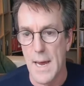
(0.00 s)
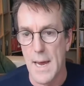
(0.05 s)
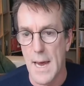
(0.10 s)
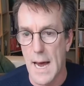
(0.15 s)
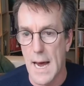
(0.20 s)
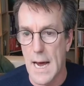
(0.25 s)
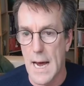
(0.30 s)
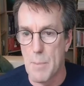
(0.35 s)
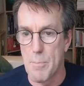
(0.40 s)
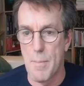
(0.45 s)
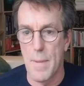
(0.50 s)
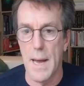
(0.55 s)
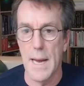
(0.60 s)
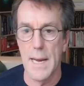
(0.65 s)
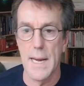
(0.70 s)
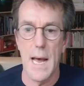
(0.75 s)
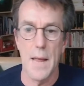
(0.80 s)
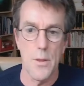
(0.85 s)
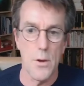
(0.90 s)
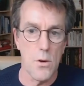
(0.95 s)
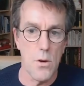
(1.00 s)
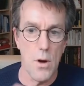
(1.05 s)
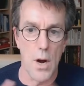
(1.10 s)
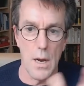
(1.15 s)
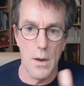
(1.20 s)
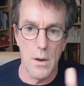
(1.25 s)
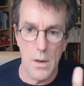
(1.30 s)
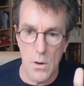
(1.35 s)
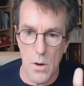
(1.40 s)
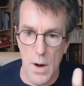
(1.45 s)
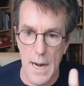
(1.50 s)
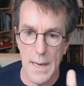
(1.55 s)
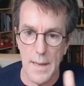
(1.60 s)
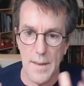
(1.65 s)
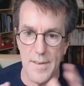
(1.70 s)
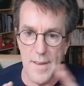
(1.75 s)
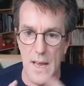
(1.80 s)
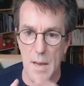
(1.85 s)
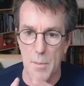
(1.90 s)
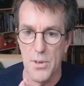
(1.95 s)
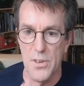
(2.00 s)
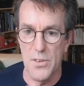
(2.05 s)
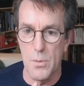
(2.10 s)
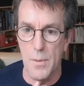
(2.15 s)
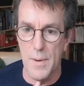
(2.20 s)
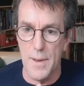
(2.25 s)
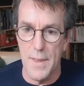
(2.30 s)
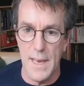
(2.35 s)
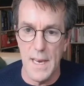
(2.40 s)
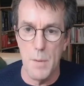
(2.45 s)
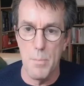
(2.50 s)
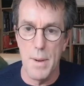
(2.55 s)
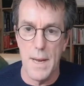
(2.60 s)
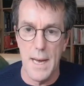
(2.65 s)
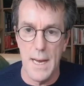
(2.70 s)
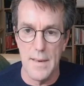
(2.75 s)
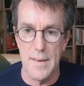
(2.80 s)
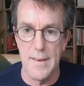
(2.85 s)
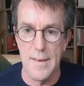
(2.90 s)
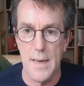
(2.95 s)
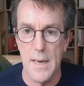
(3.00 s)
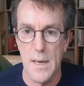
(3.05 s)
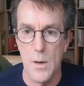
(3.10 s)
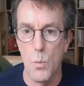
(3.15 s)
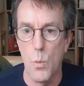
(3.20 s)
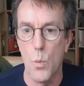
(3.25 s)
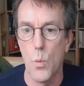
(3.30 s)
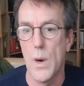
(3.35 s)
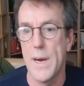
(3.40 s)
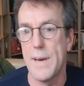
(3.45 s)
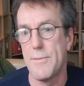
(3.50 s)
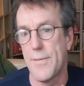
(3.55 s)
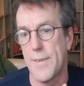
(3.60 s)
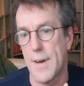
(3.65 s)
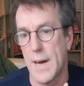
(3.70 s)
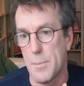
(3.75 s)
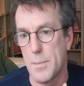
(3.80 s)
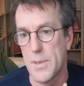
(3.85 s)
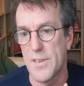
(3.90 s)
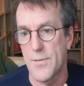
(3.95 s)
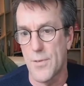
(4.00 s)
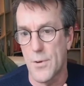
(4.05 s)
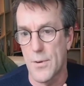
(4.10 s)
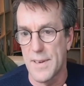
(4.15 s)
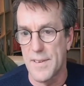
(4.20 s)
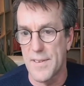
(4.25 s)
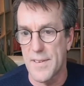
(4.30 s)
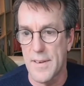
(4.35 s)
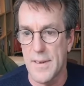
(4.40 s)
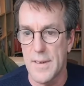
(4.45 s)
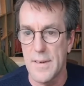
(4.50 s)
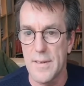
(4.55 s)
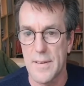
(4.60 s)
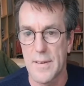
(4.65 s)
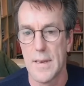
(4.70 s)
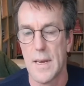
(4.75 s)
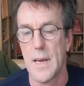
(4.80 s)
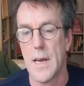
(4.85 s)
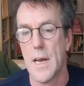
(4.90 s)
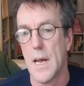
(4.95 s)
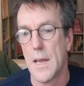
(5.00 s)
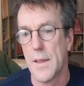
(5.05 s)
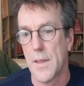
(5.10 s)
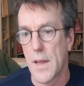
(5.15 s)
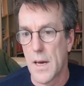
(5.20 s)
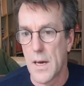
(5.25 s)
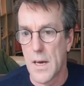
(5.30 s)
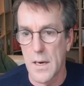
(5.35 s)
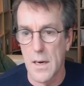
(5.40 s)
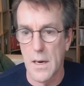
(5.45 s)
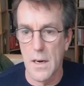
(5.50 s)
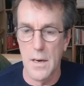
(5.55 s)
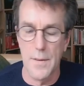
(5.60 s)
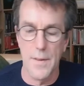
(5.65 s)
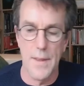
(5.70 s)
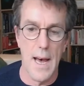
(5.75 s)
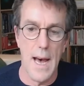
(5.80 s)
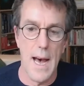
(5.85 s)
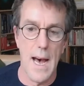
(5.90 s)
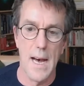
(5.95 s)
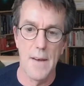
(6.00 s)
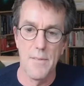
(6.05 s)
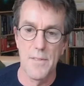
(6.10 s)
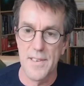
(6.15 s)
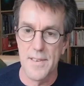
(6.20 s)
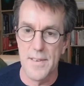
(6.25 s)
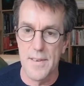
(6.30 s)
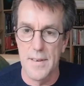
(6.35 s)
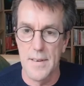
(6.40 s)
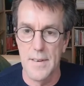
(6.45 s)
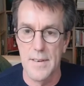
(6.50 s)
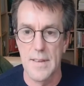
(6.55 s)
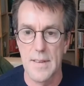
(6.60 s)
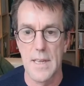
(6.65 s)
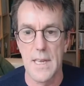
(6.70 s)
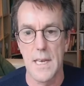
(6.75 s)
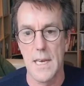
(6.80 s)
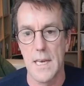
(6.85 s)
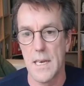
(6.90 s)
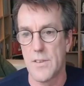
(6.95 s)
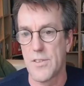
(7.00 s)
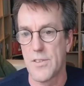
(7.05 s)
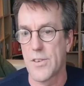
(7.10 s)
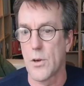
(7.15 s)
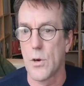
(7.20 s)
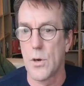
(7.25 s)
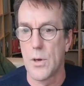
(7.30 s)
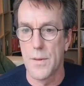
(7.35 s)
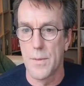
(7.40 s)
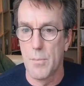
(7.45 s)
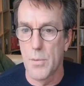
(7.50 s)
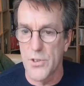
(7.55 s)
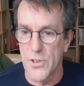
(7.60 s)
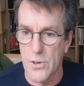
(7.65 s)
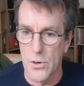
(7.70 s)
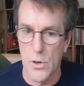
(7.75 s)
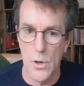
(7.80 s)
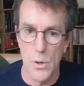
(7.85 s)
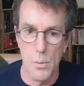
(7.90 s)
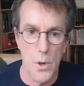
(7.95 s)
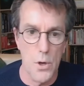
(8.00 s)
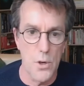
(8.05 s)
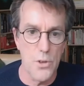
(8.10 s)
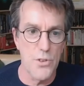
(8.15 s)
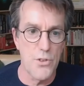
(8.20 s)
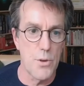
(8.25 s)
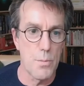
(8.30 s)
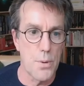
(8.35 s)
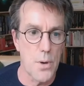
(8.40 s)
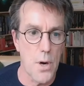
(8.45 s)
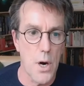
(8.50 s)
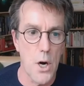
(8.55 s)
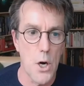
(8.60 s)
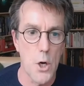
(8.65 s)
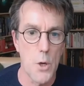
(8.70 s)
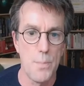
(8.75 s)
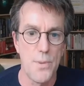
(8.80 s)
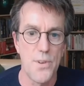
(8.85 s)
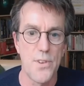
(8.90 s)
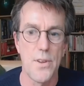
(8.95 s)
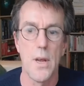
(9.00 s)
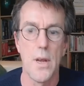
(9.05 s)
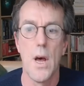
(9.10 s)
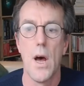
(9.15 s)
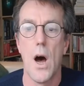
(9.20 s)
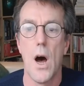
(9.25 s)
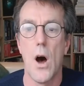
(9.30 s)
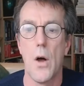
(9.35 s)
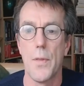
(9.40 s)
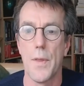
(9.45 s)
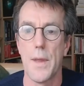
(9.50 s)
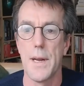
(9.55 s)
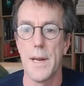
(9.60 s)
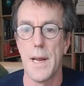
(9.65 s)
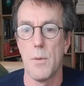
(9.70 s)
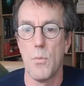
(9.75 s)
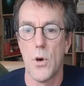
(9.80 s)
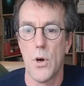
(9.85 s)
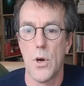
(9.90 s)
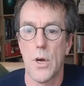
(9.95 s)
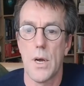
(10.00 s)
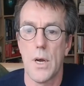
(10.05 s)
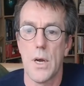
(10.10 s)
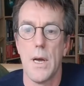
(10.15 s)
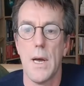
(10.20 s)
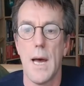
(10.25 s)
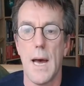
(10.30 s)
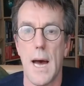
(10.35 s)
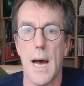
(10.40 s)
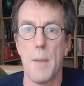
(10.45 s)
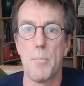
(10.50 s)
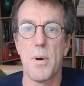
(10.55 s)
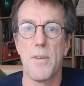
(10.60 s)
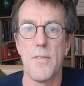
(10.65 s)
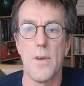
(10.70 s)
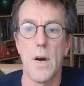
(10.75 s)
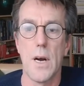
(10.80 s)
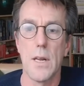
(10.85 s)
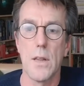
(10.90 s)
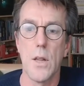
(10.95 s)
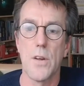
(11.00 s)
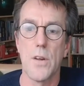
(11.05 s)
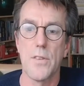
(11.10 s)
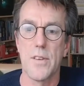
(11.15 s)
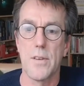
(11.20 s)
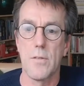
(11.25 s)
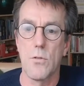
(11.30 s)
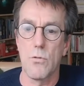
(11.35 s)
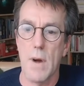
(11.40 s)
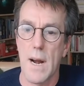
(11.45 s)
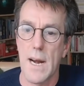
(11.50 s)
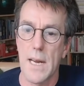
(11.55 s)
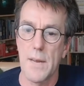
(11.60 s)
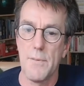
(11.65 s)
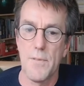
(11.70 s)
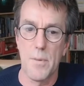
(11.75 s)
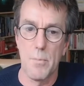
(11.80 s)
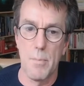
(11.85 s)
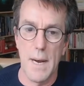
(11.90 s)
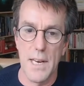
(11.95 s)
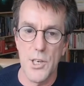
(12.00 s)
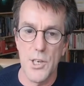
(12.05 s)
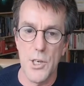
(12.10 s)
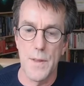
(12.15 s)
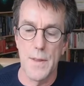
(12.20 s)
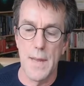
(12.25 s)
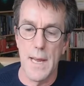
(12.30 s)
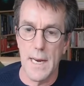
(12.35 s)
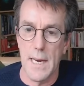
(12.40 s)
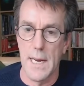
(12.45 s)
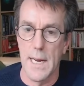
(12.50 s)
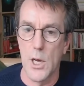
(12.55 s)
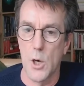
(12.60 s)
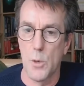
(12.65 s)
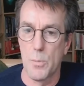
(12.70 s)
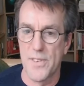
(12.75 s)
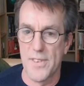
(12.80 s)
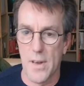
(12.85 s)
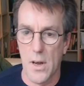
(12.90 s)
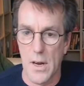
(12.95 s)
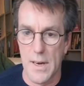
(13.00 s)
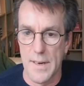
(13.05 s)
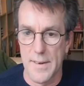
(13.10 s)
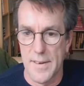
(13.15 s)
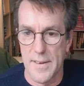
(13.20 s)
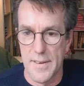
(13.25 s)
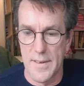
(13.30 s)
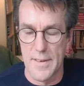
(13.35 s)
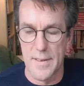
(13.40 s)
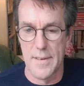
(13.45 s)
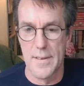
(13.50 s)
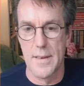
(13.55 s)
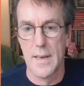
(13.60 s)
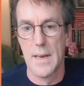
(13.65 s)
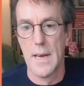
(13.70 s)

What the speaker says: Another great example is when we think about wheat farmers, for instance, the harvesters, the soil moisture probes on the network provide lots of great information that can help scientists